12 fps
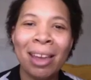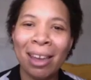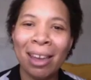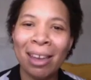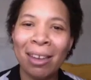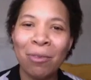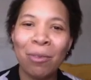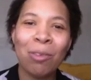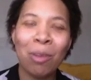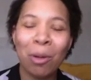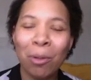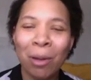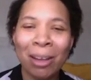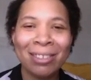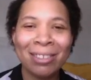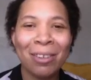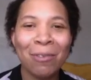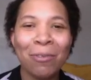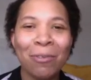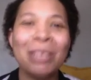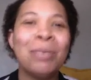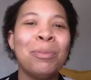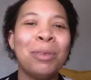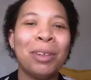a friend request on
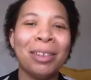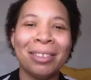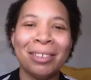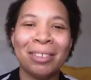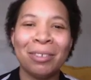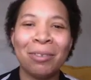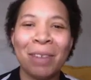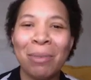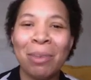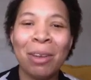Facebook. Find me on